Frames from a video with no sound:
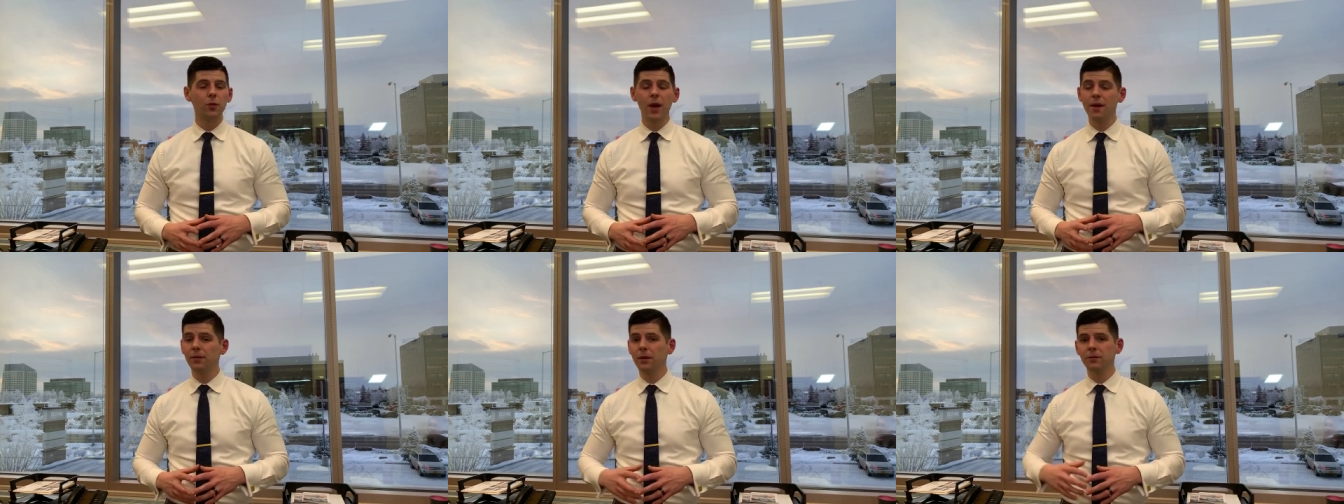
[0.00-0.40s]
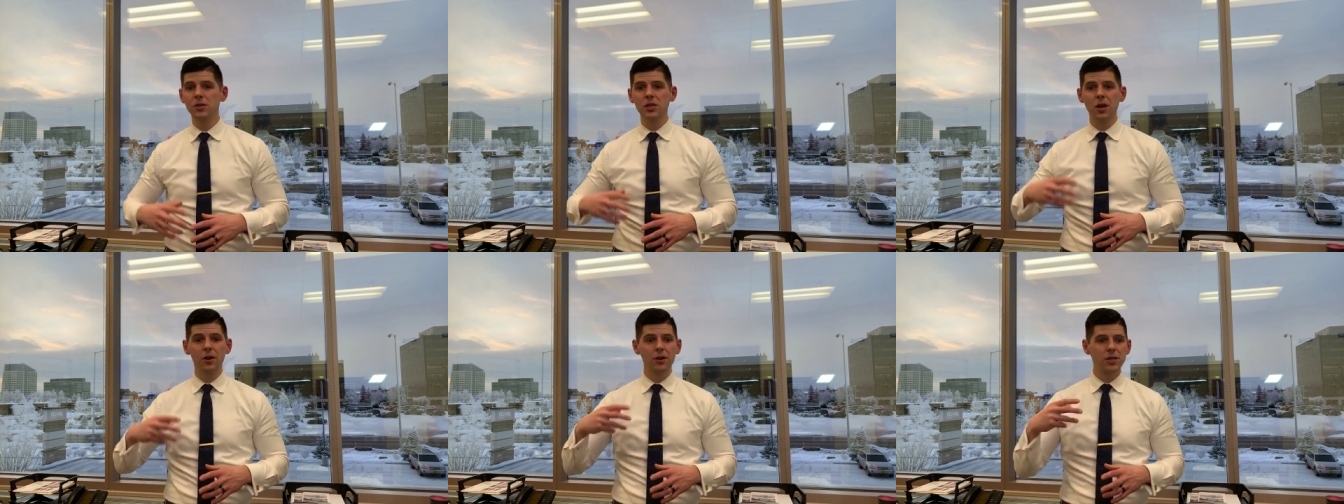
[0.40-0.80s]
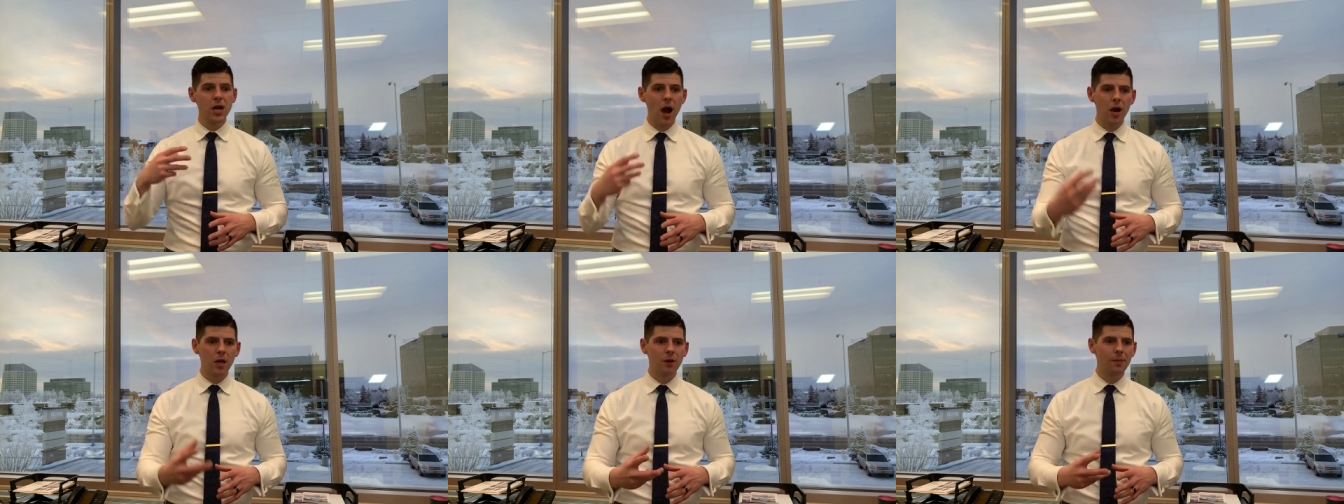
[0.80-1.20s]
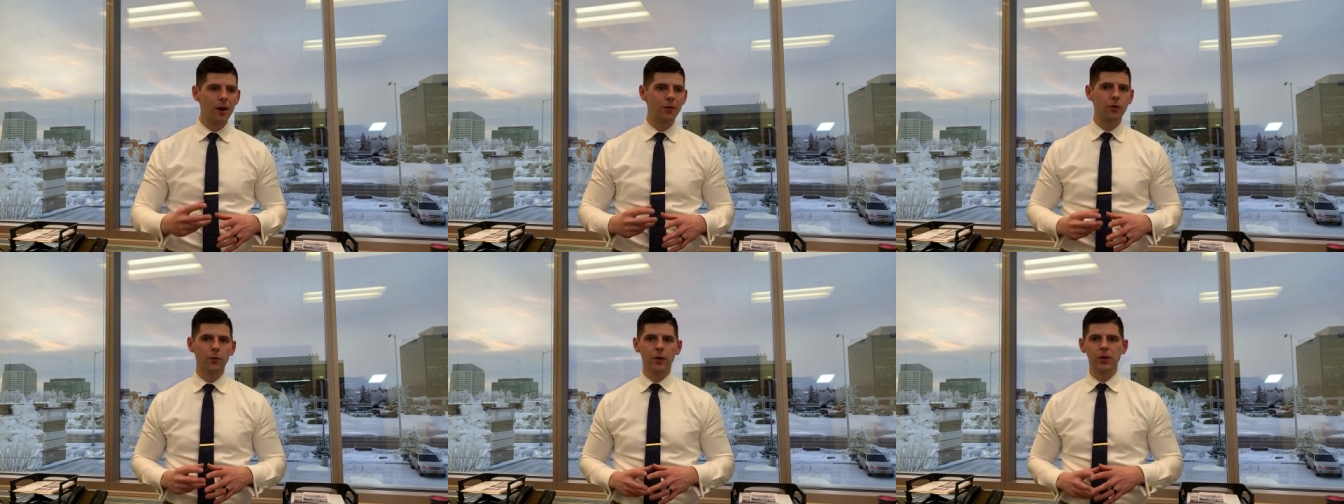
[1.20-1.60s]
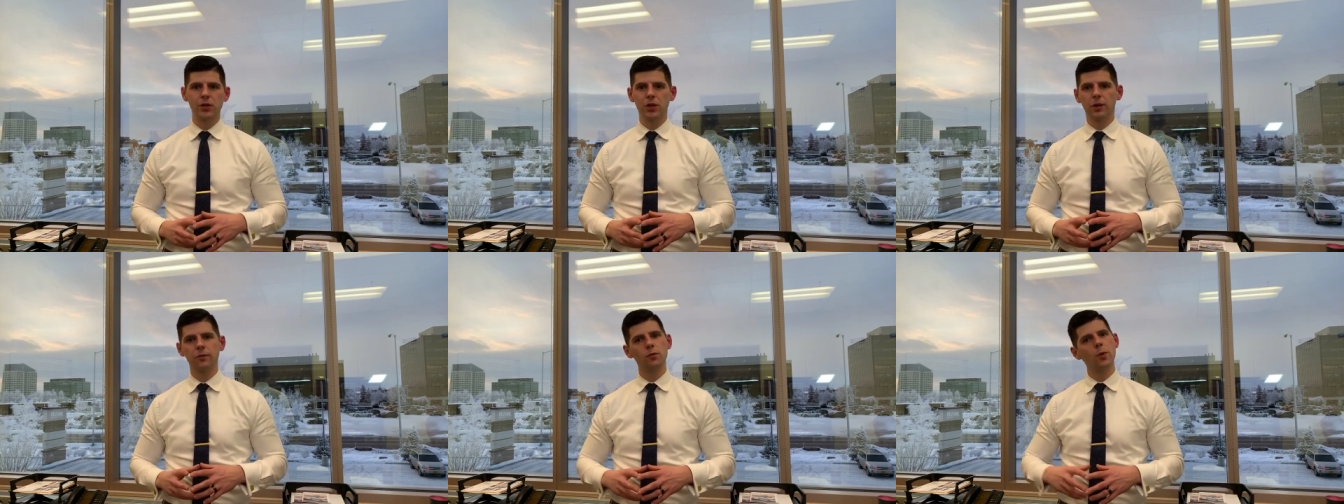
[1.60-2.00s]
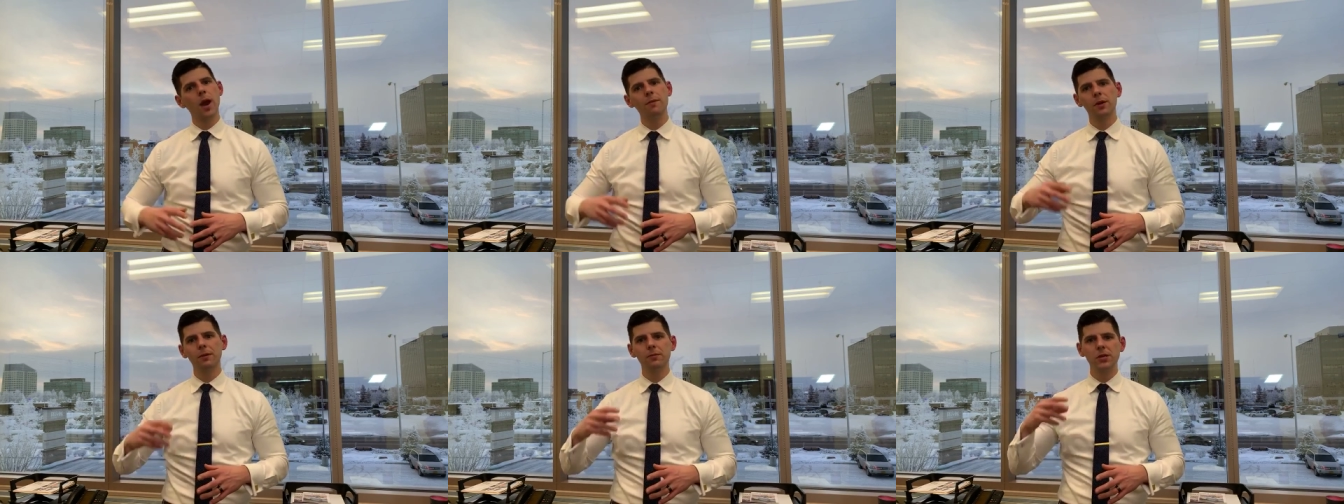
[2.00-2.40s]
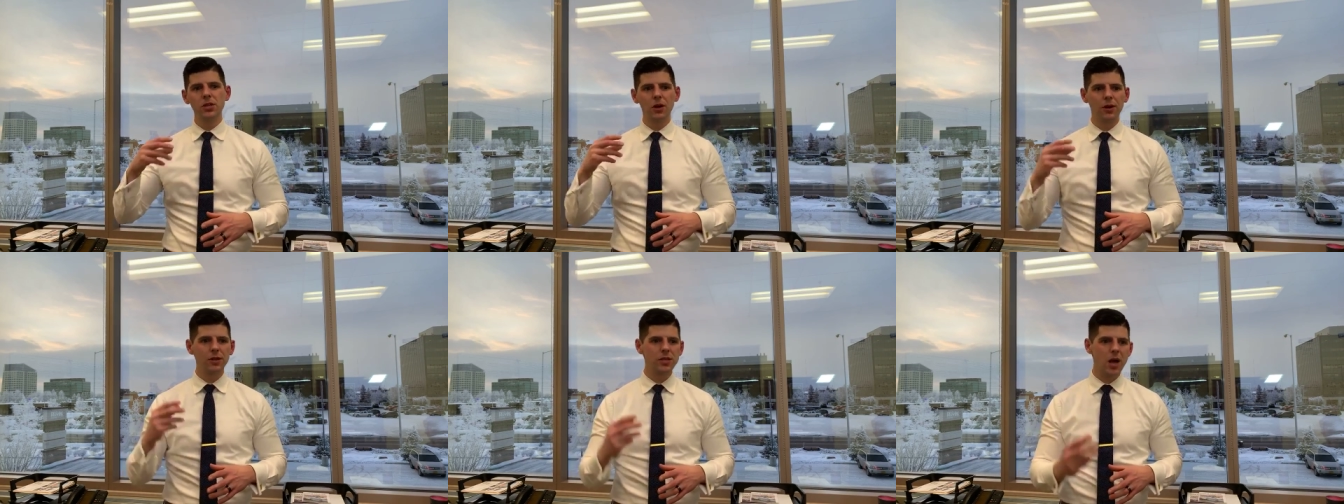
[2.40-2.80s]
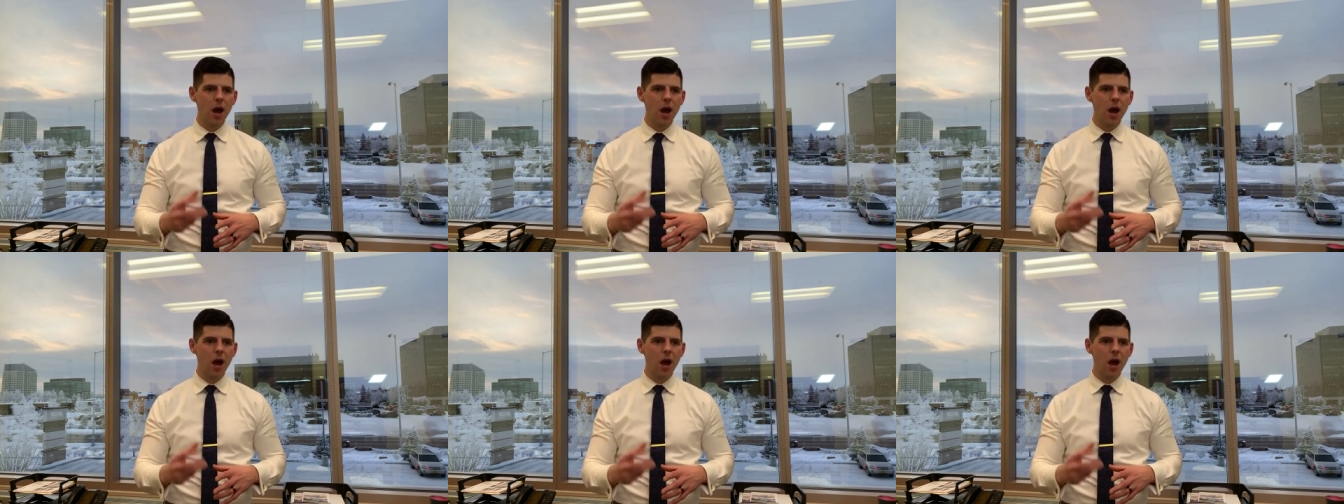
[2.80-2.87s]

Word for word: We haven't even started talking about the reserves. We haven't even started